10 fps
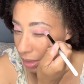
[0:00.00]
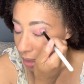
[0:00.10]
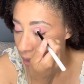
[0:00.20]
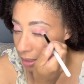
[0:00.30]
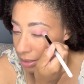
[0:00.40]

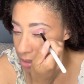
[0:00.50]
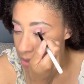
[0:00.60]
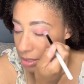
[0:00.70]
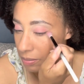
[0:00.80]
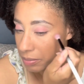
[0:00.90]
And this
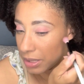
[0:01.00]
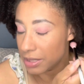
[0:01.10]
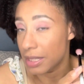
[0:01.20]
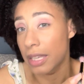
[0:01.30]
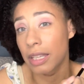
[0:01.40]
isn't me
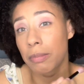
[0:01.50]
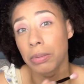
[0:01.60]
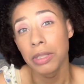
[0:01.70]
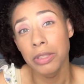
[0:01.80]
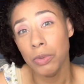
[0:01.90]
saying like,
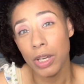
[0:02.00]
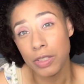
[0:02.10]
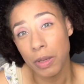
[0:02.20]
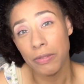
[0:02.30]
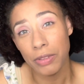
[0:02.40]
please watch
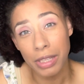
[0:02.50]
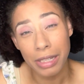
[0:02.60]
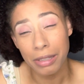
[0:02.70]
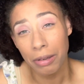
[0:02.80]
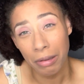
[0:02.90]
my
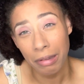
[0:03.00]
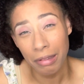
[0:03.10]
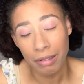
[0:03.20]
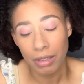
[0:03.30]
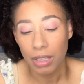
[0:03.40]

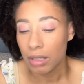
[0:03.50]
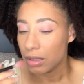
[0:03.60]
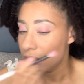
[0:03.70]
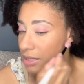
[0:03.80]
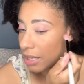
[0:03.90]
video.
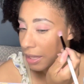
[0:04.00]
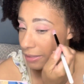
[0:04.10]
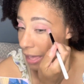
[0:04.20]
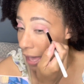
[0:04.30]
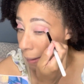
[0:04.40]
It's not
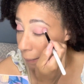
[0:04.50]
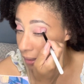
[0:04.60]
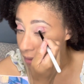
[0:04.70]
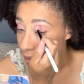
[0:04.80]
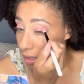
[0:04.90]
that,
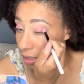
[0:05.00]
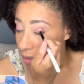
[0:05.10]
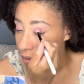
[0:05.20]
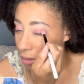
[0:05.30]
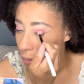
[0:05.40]
but
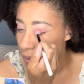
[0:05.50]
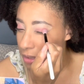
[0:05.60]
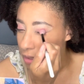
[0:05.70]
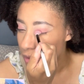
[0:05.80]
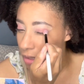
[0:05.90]
when
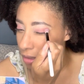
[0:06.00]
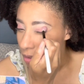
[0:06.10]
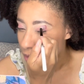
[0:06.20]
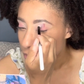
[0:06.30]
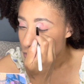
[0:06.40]
you're
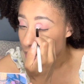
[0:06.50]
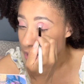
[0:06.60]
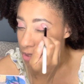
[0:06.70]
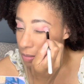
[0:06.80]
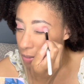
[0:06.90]

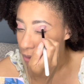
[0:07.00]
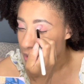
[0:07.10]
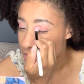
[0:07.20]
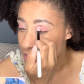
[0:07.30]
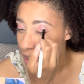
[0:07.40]
trying to build a
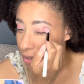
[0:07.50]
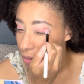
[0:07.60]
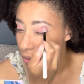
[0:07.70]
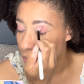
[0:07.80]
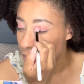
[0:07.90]

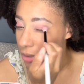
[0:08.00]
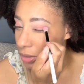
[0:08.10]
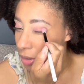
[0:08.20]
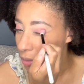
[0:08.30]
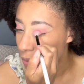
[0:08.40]
channel, you
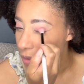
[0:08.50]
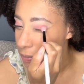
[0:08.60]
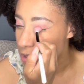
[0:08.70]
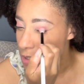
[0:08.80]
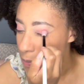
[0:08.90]
don't want to
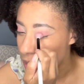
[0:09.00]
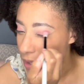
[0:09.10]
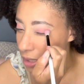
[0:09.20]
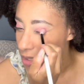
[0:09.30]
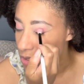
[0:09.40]
be
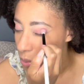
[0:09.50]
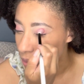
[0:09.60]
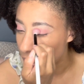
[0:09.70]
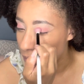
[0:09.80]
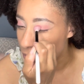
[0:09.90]
speaking into
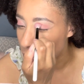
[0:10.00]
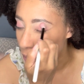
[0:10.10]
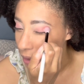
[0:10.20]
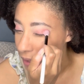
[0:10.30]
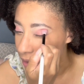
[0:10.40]
like a
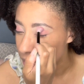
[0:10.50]
void.